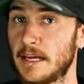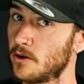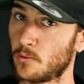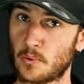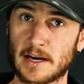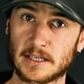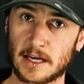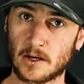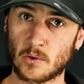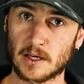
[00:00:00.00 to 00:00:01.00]
it'll break
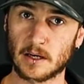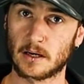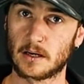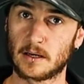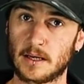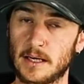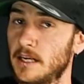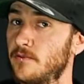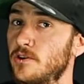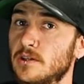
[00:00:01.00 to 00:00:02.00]
down quicker.
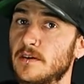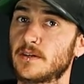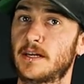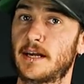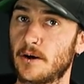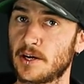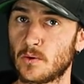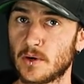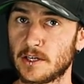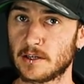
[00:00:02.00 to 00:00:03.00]
If you live in an
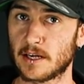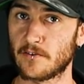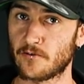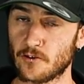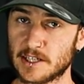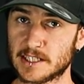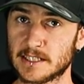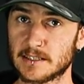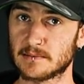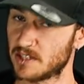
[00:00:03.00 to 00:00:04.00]
area where you get
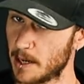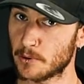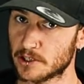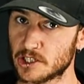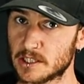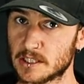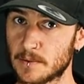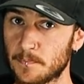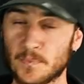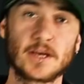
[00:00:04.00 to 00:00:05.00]
freezing temperatures,
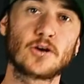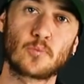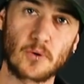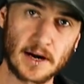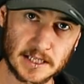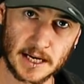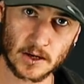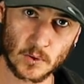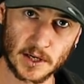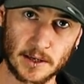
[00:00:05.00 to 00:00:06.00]
it'll break
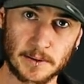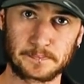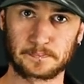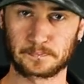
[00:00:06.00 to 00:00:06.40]
down quicker.